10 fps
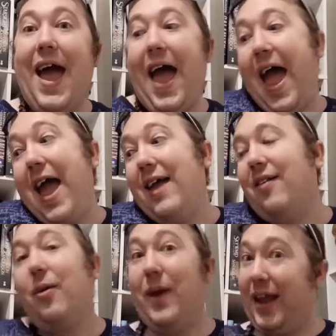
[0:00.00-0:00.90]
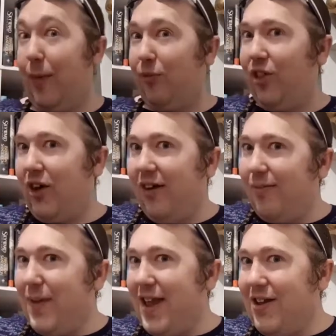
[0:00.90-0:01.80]
and when it comes to the
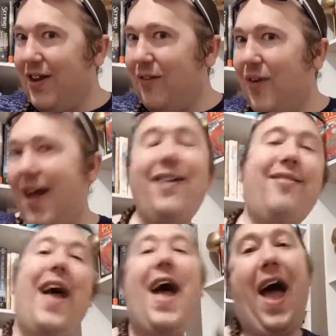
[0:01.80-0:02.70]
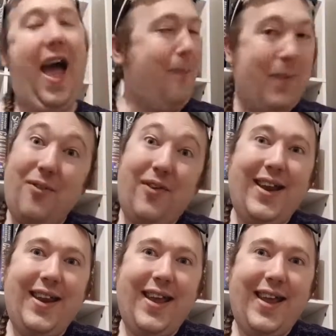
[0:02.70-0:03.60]
Cosmere universe, happy
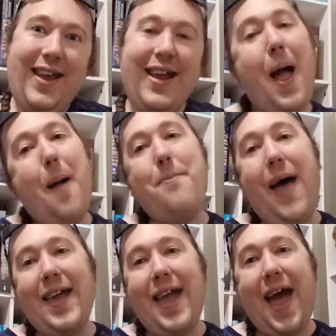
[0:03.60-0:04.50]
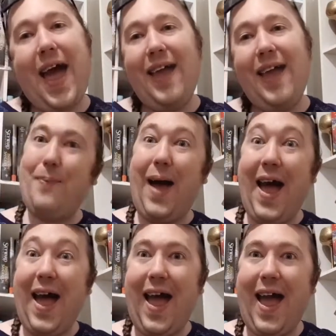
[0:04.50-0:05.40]
reading. Bye, guys. Bye.
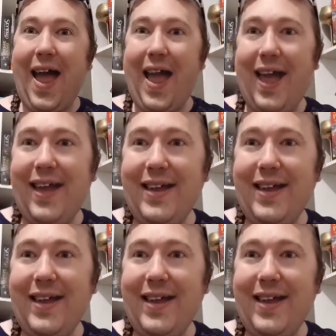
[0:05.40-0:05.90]
Bye.